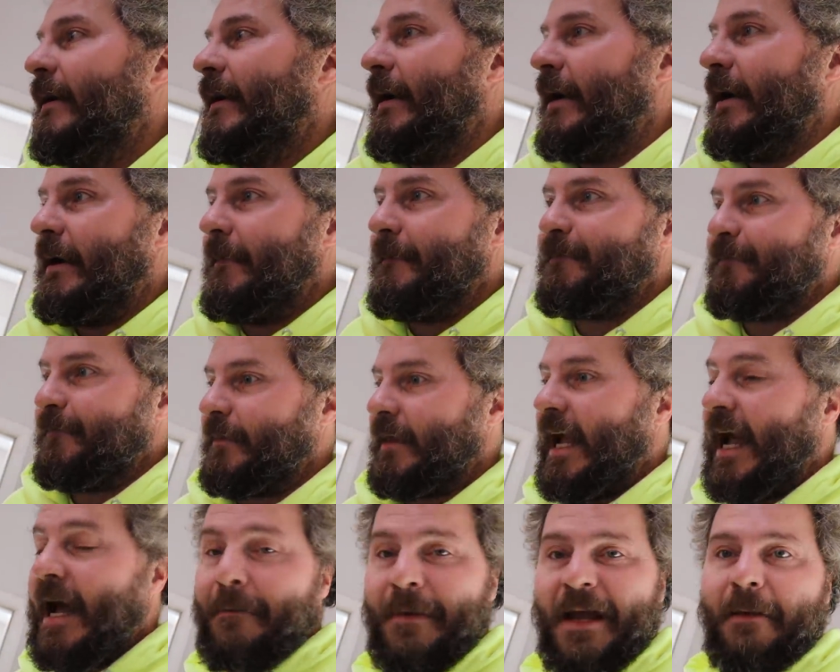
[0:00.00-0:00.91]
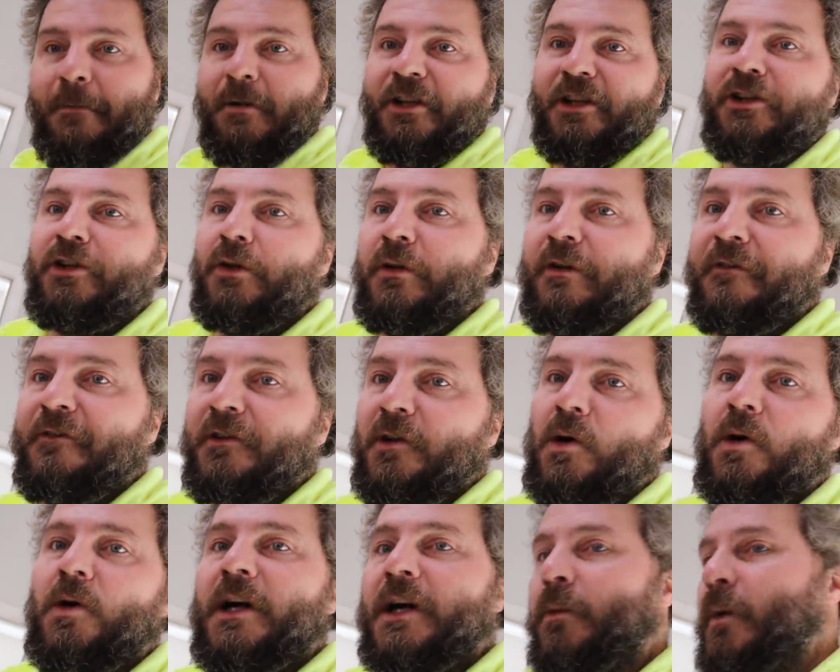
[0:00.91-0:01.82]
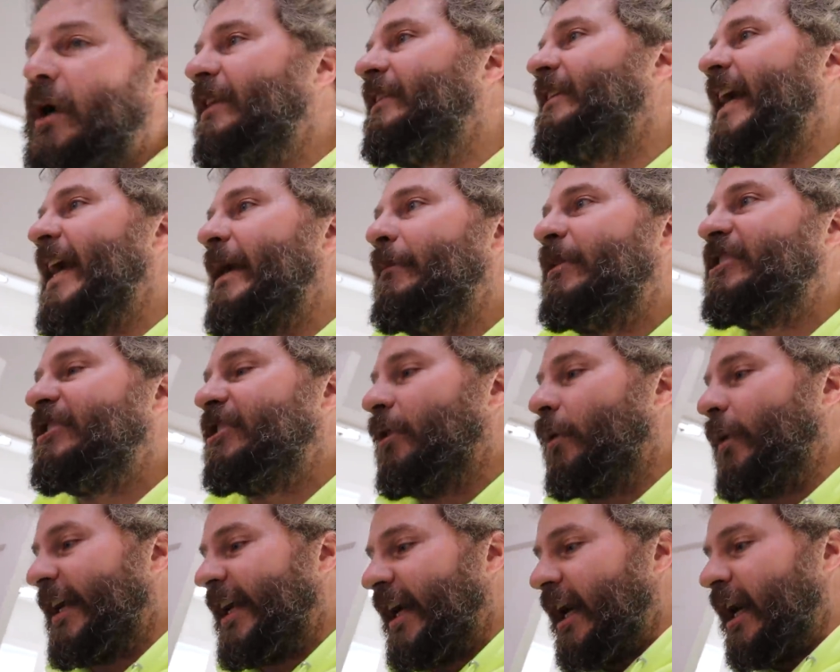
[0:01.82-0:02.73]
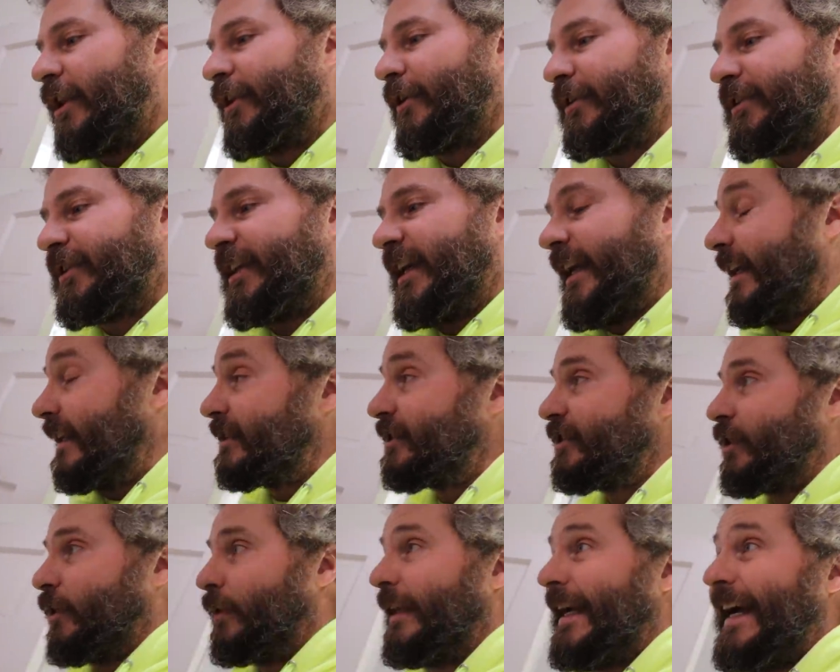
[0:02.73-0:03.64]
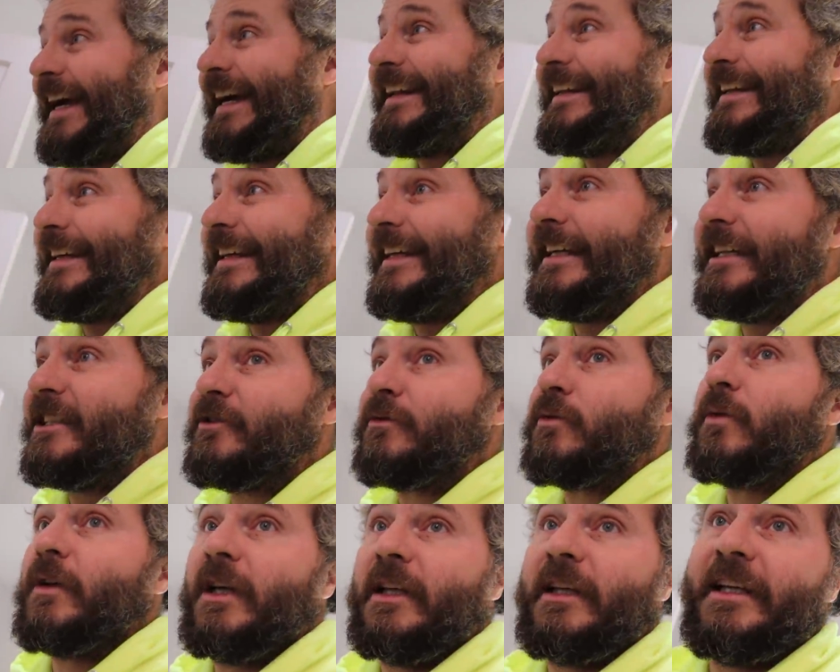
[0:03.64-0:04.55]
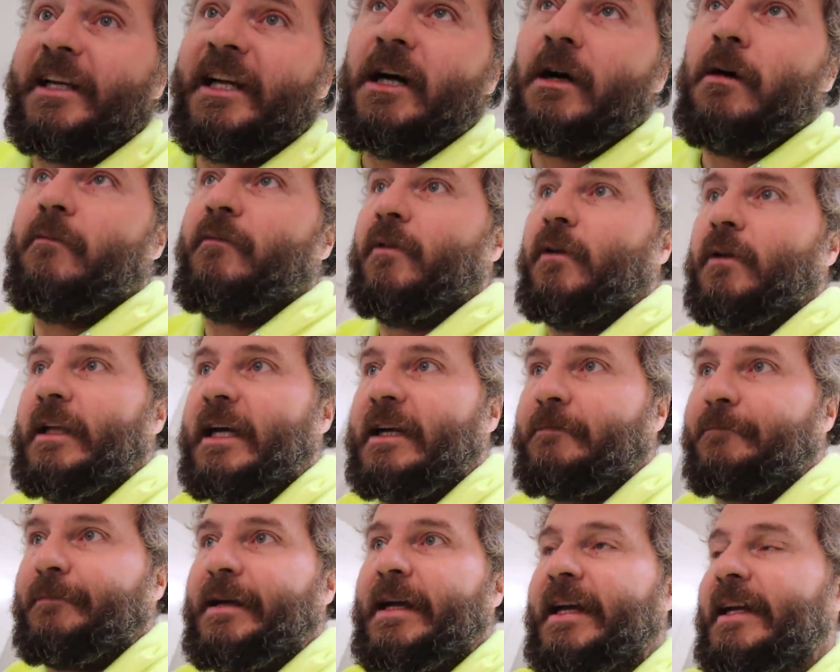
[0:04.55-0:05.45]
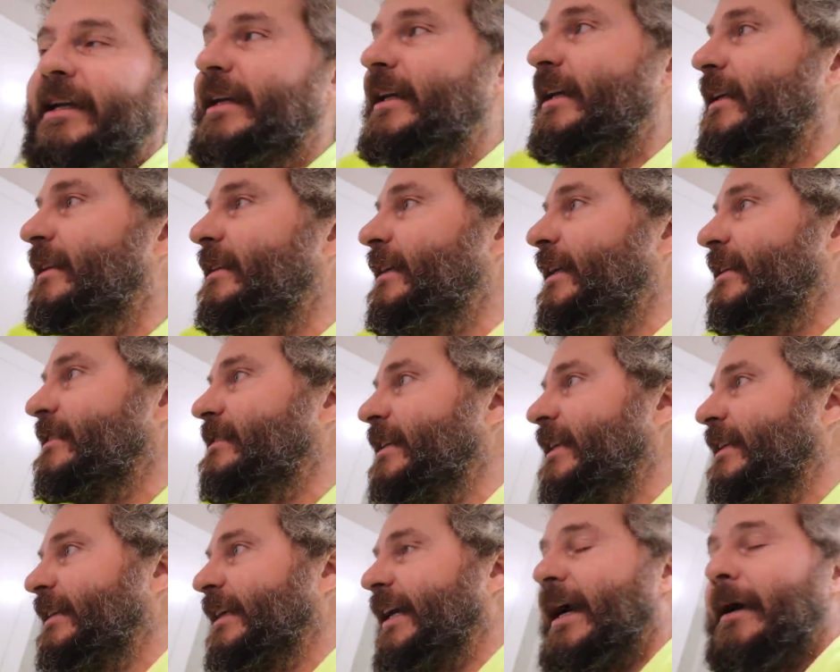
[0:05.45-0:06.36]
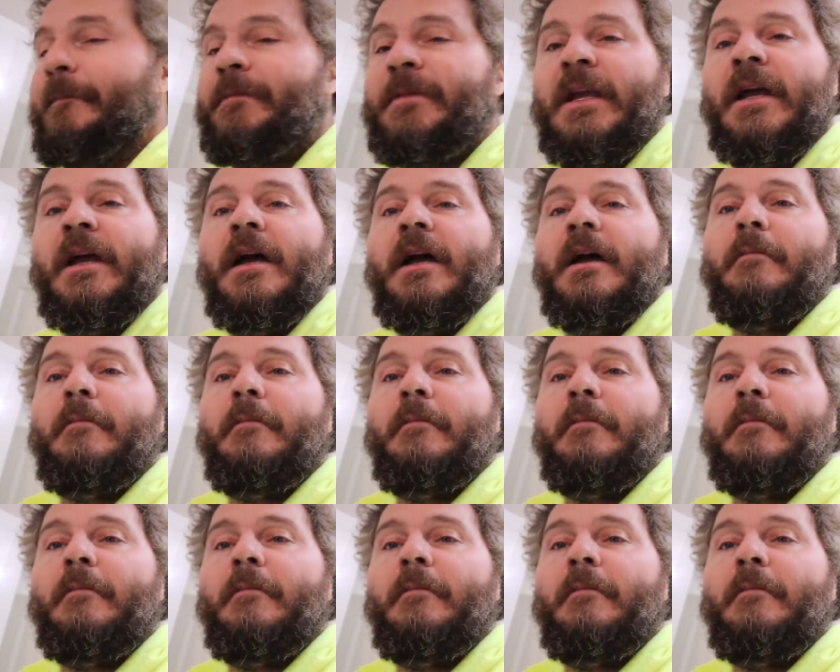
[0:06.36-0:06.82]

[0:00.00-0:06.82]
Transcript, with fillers: Um, I'm able to do the flooring while Damon's doing other things, so that is really helpful, like painting and things like that.